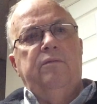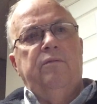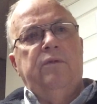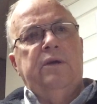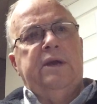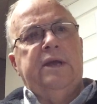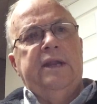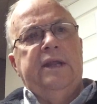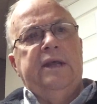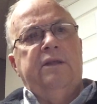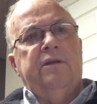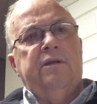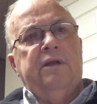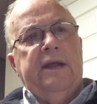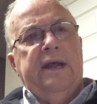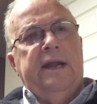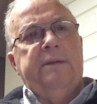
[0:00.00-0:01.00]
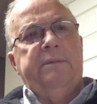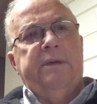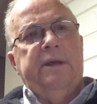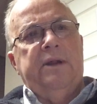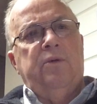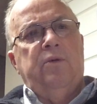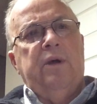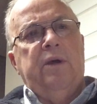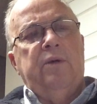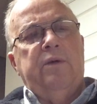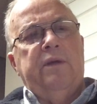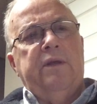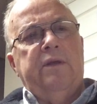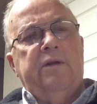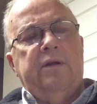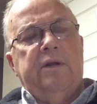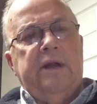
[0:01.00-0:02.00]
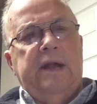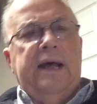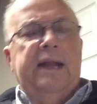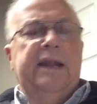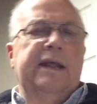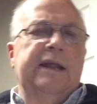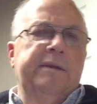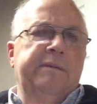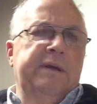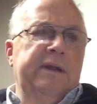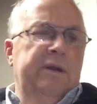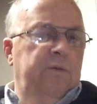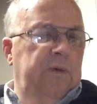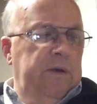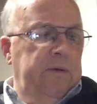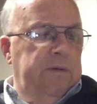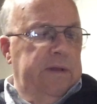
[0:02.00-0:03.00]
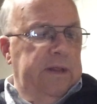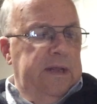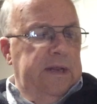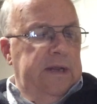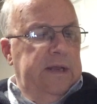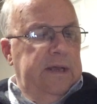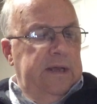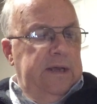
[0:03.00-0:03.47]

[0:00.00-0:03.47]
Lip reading: we could either let them get away with it or not let them get away with it.